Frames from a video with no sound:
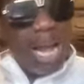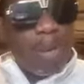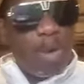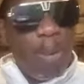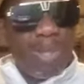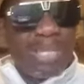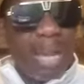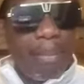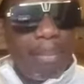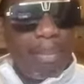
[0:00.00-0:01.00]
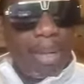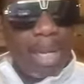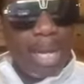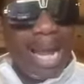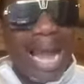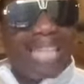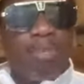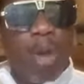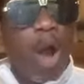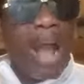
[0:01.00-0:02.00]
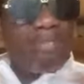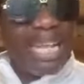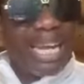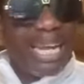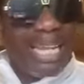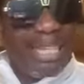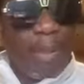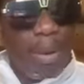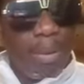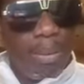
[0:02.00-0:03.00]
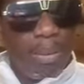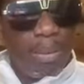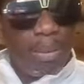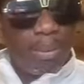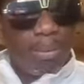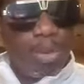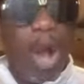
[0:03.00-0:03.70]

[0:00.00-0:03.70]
that Kwaku Bonsam has more wives than Kennedy Agyapong. No,